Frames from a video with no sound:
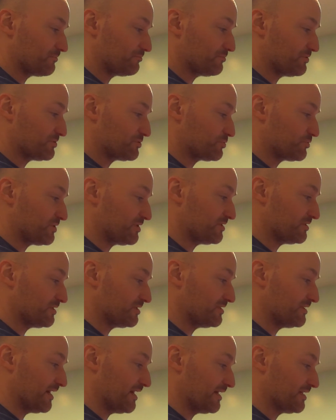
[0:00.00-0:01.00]
between the
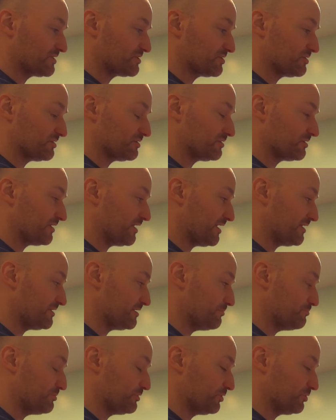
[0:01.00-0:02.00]
nozzle and
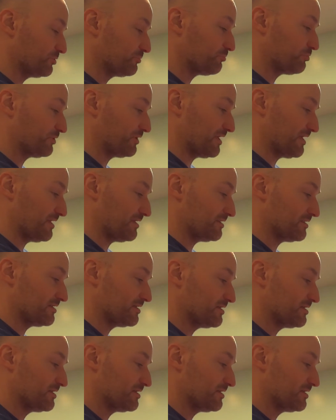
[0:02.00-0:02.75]
the build plate,